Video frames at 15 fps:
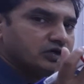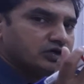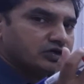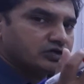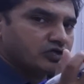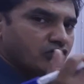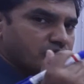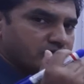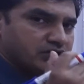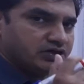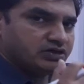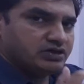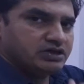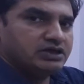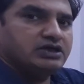
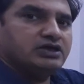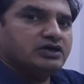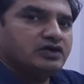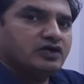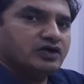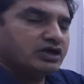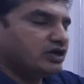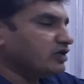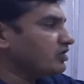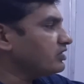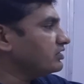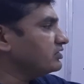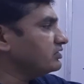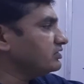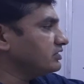
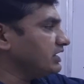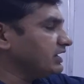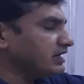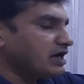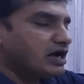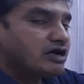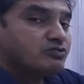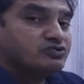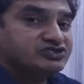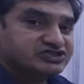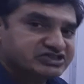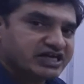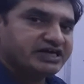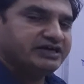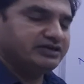or take
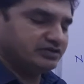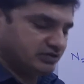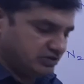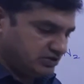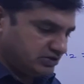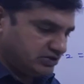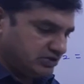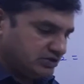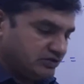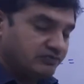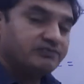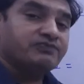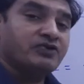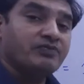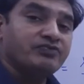outside
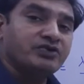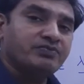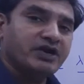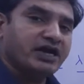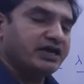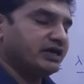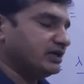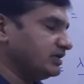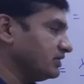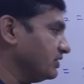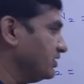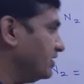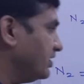from the bracket,